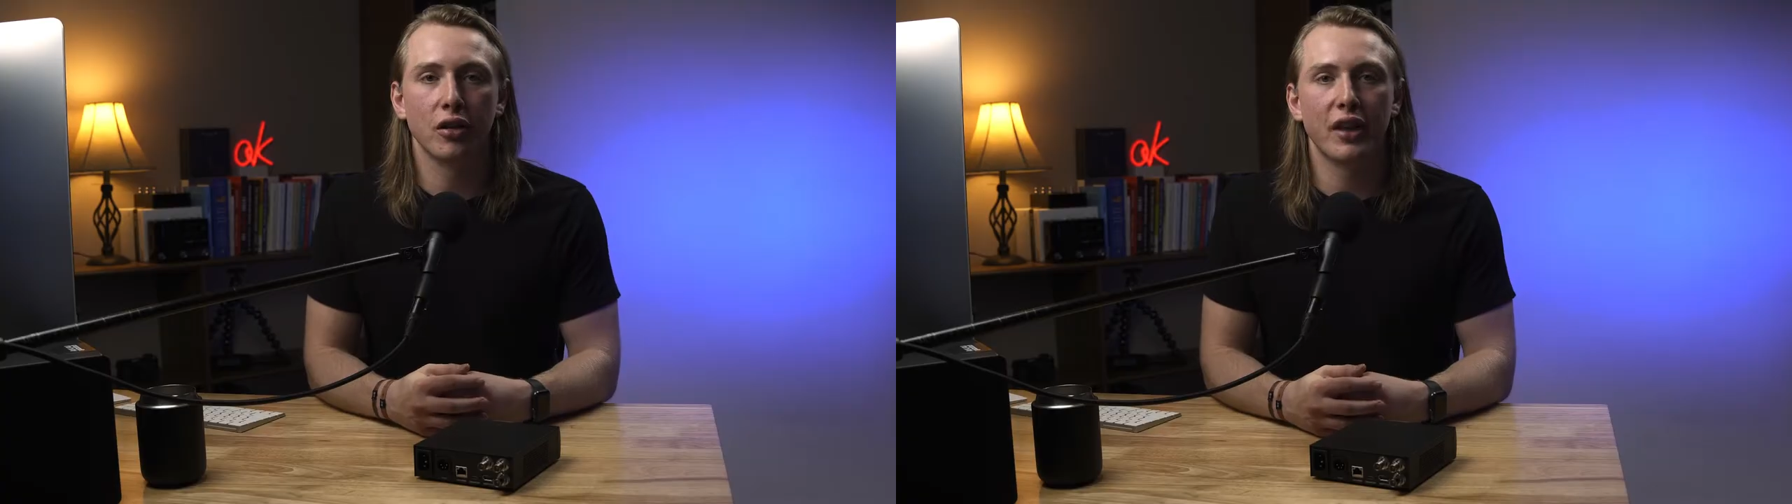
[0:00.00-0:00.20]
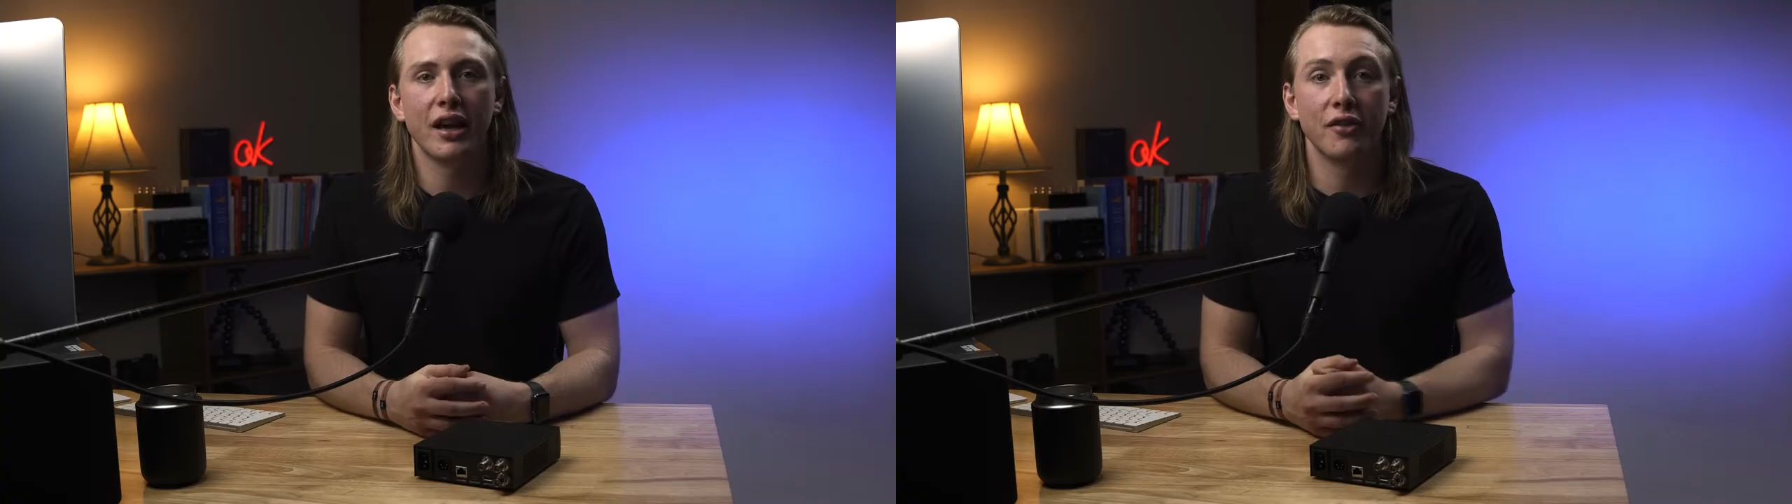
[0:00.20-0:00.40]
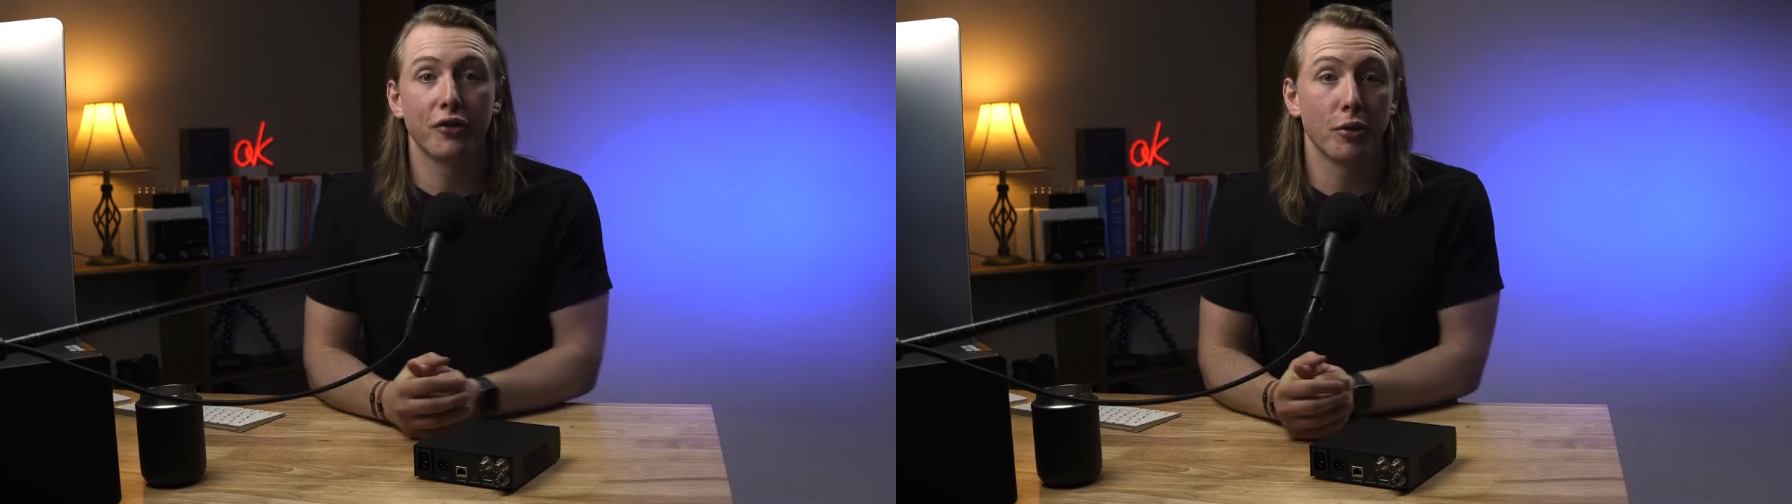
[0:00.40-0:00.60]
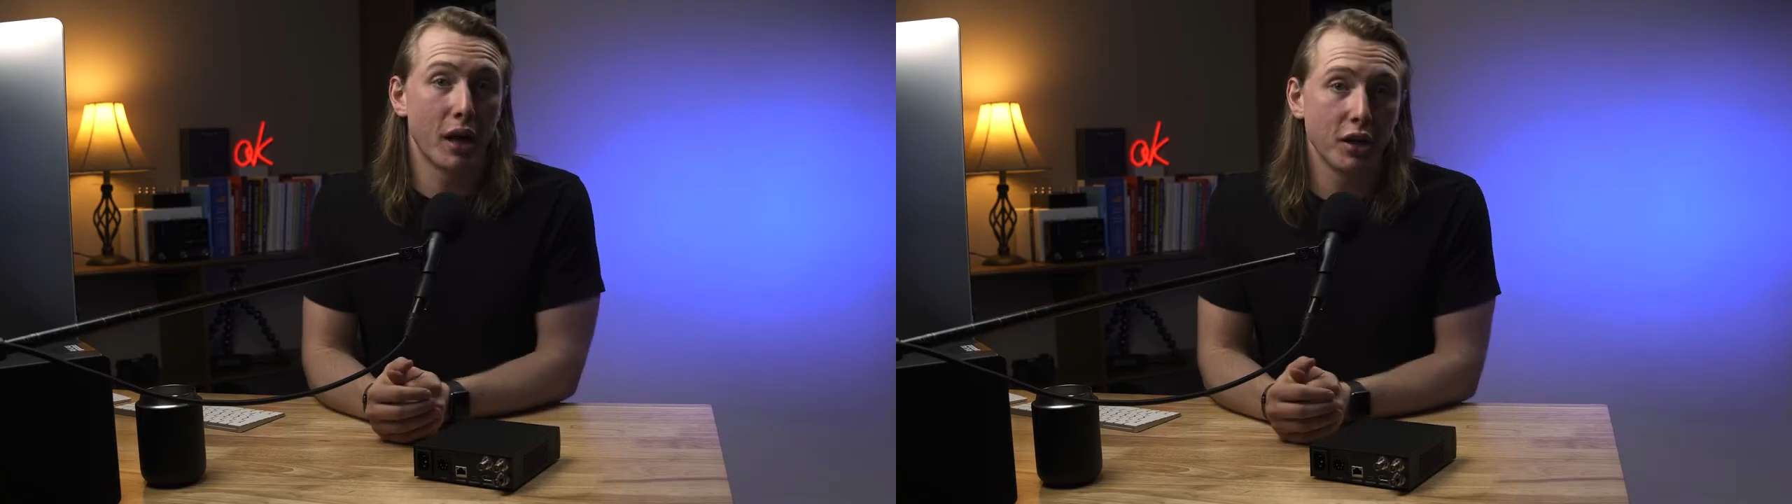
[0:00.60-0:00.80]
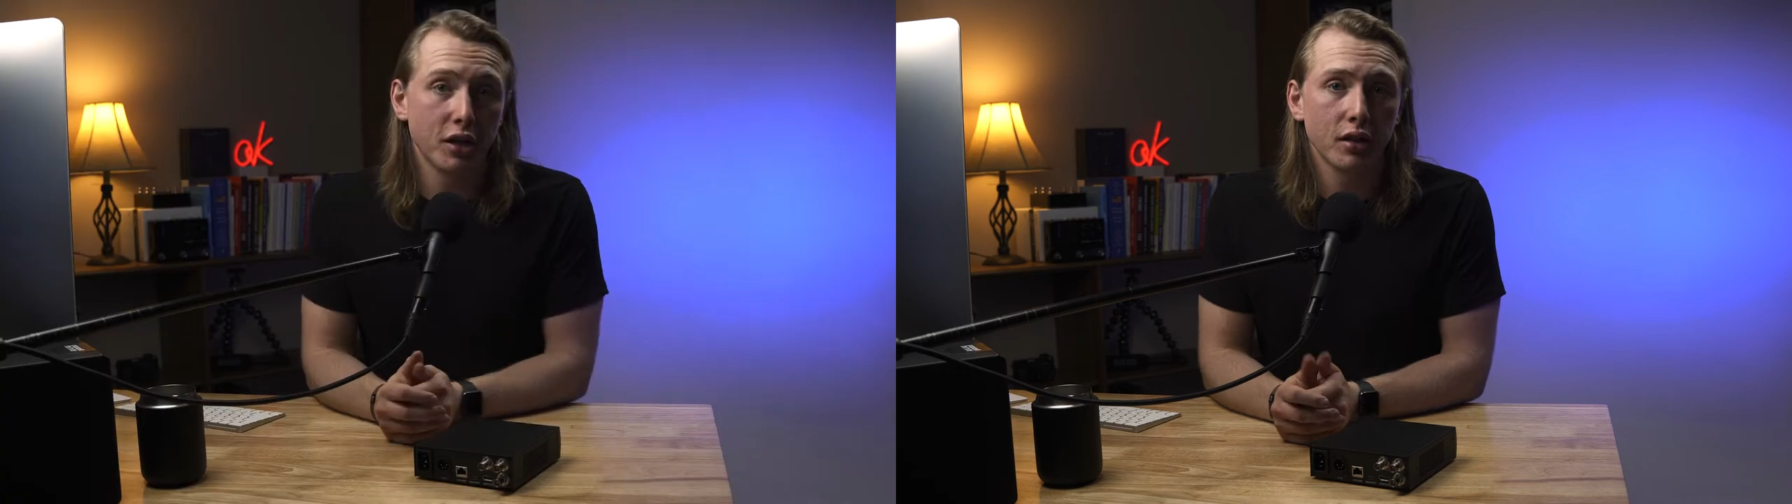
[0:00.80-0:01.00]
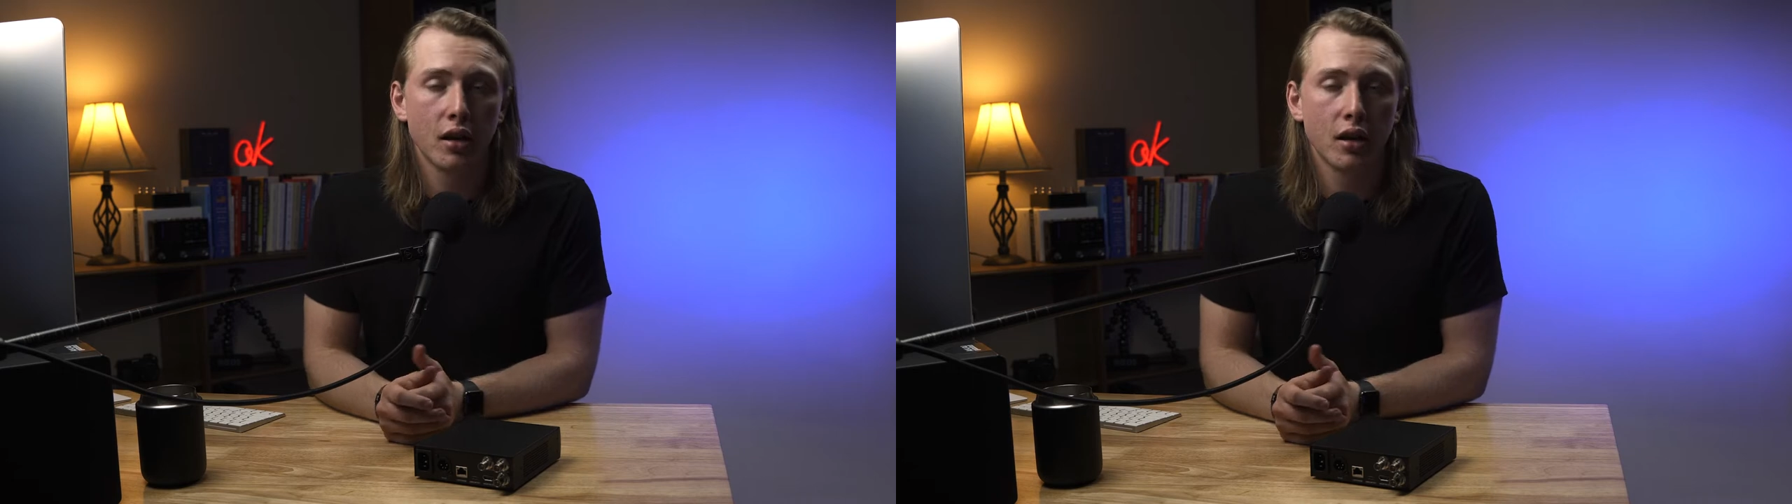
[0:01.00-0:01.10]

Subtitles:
all of that information.